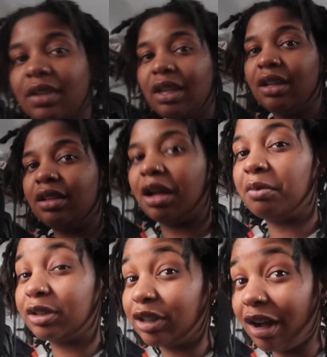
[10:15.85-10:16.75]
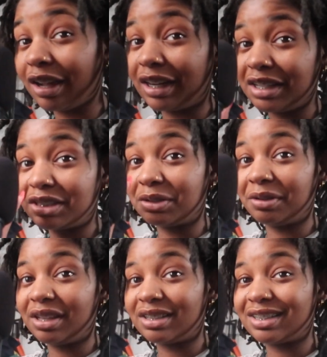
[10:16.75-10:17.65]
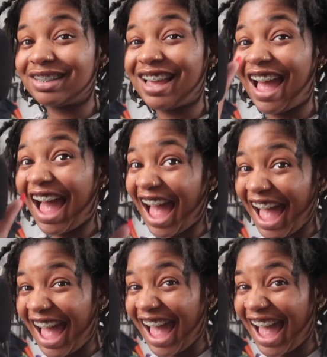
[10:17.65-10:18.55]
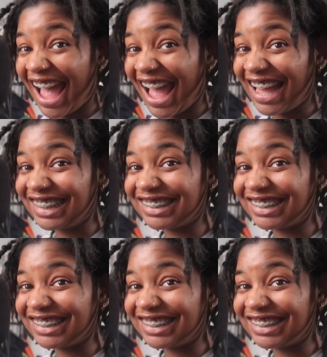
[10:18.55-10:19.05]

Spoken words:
and we're talking into it. Ah,